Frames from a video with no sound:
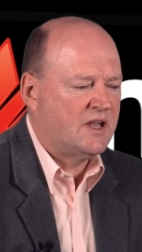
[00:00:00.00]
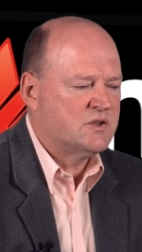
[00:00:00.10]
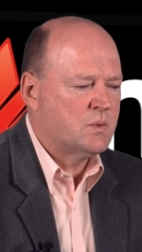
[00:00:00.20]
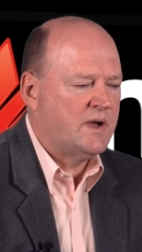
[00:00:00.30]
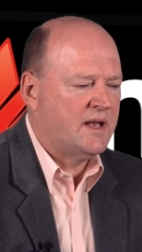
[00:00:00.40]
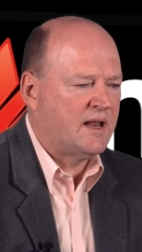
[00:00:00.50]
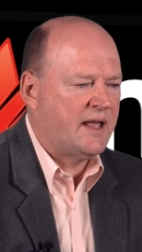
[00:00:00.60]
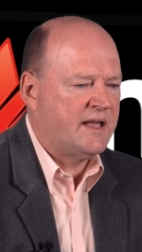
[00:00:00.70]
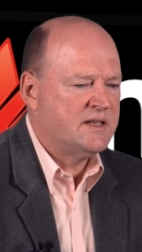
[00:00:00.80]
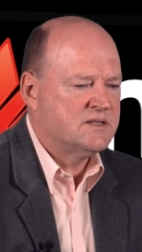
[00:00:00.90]
as well
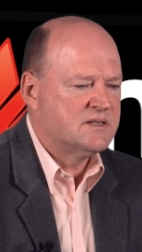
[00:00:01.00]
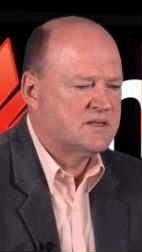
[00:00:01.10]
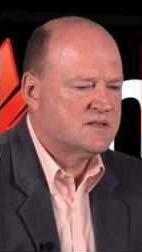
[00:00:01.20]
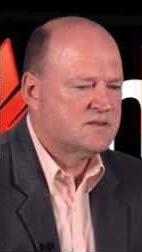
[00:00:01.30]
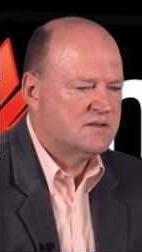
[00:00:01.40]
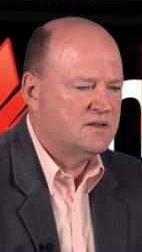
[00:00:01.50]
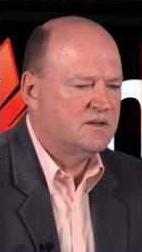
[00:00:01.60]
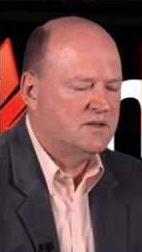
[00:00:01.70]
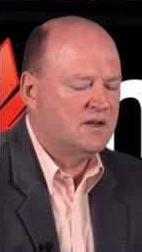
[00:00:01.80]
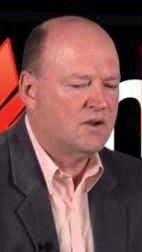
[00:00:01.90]
as
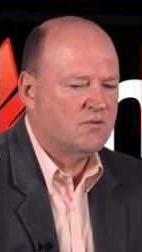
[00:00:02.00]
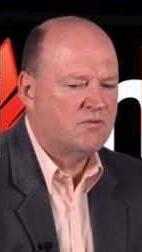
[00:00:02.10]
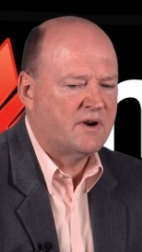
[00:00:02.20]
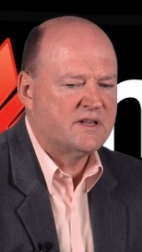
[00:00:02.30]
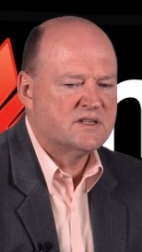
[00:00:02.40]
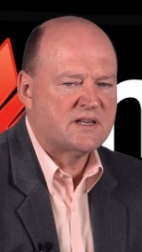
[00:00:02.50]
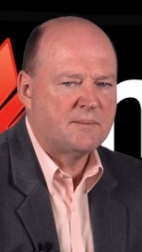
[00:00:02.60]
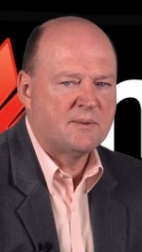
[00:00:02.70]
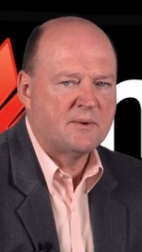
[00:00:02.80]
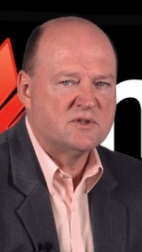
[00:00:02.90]
running
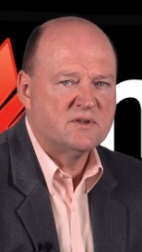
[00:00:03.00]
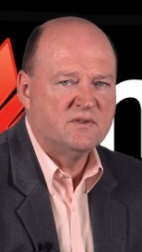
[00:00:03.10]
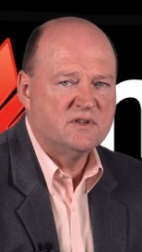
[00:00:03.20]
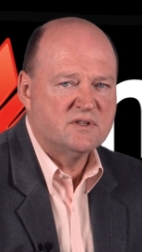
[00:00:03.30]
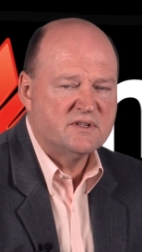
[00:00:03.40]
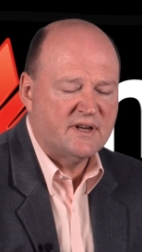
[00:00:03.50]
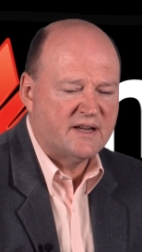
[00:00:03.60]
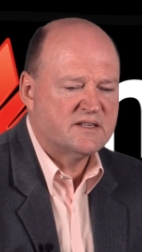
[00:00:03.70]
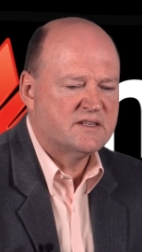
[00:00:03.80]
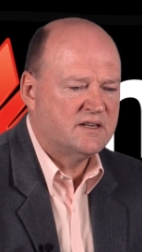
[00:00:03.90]
some of the most efficient
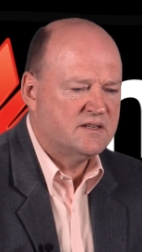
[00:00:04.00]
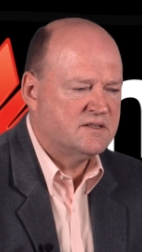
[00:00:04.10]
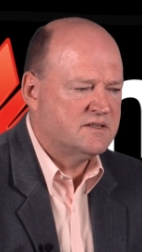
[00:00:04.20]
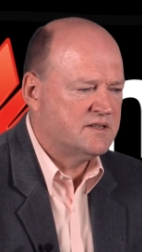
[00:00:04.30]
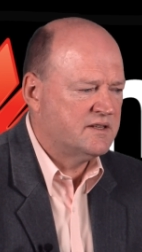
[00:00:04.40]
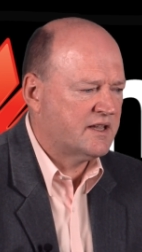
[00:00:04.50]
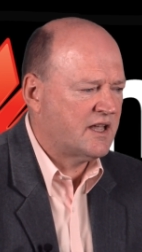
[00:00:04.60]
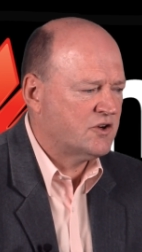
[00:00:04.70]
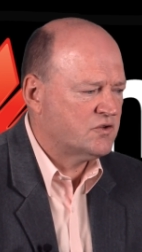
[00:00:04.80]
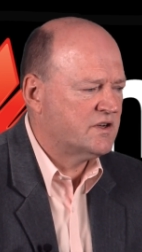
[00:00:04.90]
data centres in the
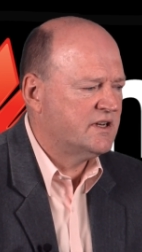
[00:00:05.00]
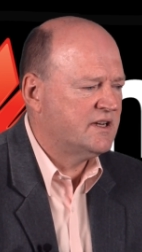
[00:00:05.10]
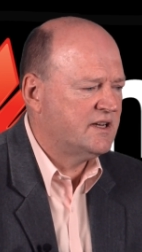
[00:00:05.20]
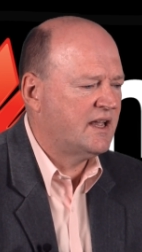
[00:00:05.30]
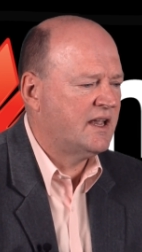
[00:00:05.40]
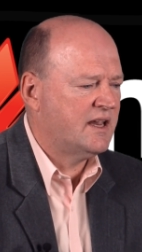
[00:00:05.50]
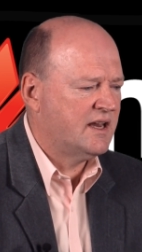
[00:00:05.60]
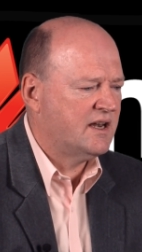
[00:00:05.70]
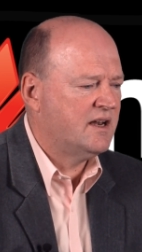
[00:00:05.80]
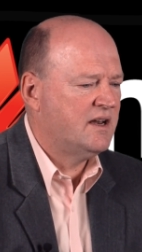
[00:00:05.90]
country
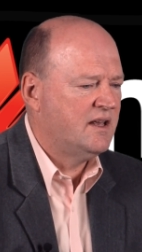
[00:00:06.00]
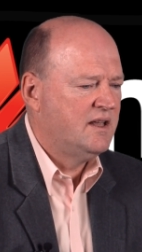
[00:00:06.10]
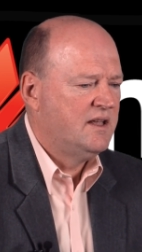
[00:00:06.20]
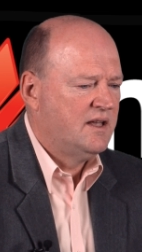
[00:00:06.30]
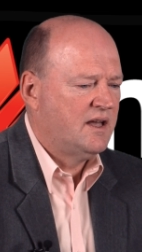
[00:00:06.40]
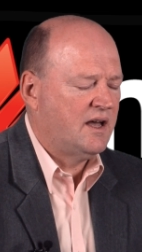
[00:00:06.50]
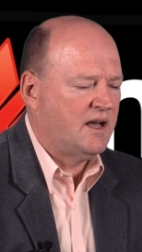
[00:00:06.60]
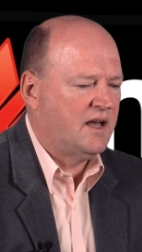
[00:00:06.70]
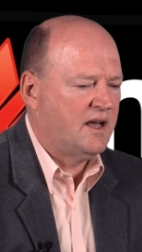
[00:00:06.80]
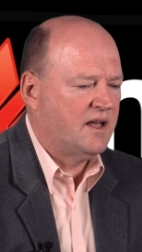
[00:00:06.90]
and
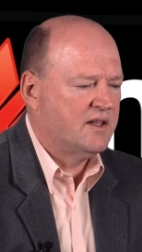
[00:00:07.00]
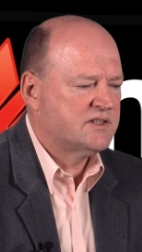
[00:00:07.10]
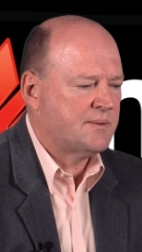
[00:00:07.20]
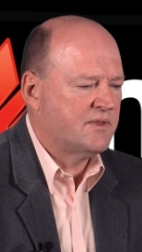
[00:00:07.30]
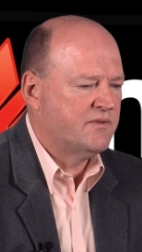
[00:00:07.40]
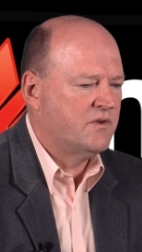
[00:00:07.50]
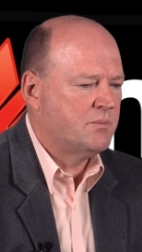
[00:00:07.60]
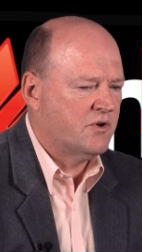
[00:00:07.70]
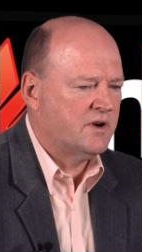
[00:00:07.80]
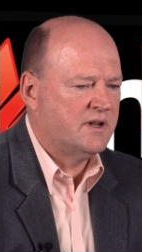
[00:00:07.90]
some of the
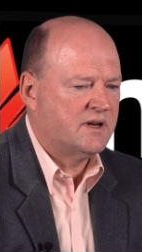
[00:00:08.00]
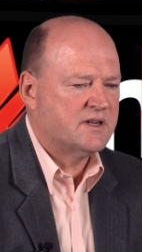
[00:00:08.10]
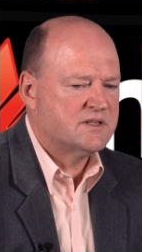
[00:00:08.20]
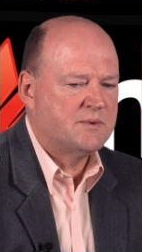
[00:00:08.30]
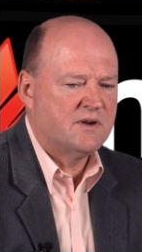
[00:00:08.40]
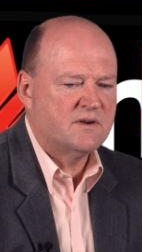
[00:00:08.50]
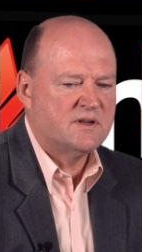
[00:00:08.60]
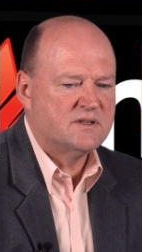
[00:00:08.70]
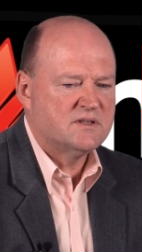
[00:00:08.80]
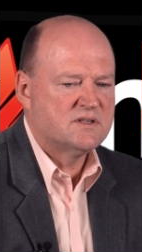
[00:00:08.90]
footprint and
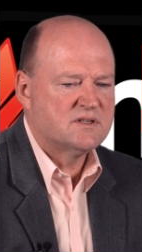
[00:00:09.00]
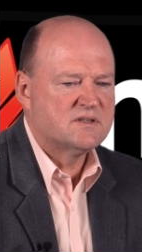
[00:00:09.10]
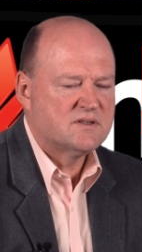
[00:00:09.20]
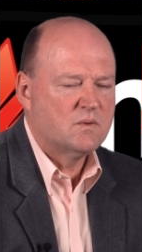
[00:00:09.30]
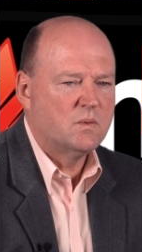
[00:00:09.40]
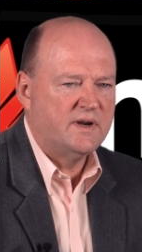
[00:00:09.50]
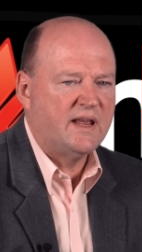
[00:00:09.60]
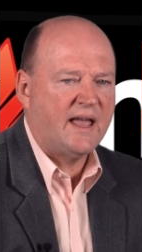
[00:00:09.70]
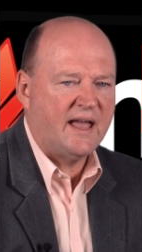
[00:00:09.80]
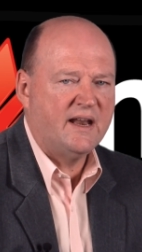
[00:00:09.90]
experience we'd
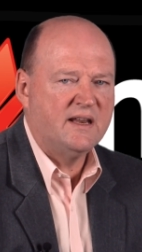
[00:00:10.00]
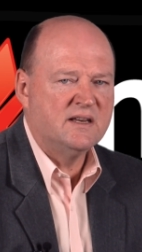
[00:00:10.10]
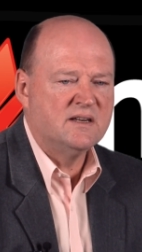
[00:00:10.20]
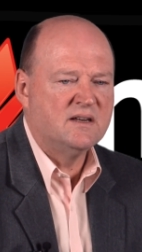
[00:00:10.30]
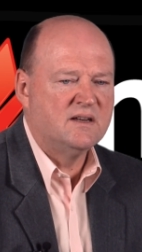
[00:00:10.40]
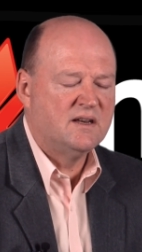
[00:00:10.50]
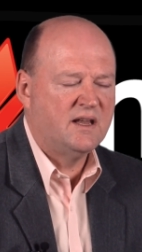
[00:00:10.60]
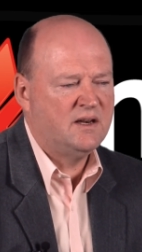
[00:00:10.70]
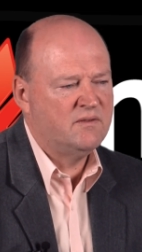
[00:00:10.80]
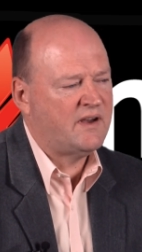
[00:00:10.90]
had in
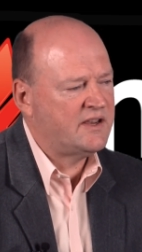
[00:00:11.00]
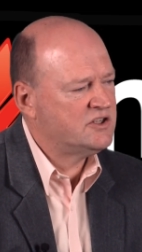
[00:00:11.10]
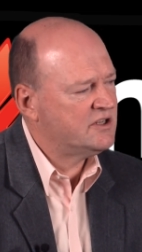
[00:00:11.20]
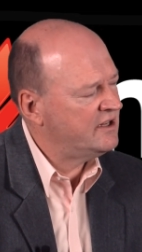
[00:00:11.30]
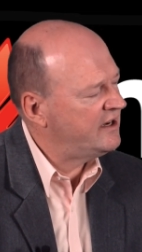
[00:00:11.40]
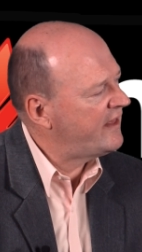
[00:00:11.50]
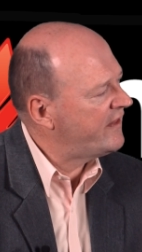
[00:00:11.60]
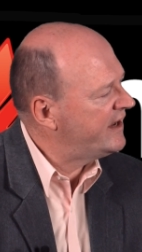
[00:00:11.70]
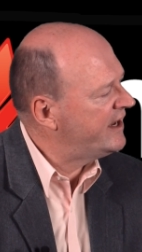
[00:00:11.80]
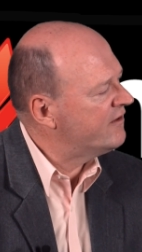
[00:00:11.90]
innovation and
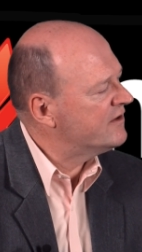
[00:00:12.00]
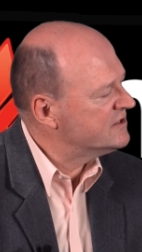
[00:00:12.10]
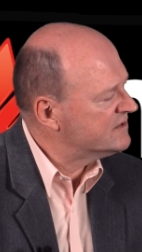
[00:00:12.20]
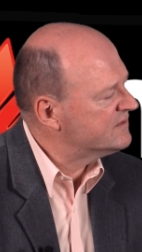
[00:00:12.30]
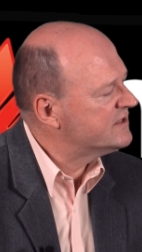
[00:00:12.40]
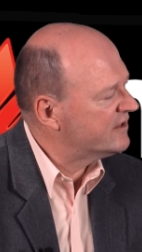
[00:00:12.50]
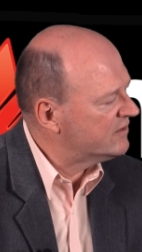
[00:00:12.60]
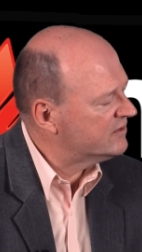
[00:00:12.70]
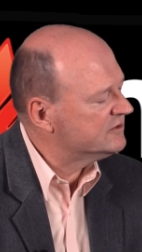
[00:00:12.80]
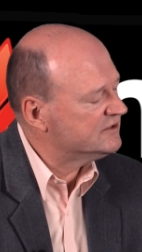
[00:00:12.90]
other areas of technology.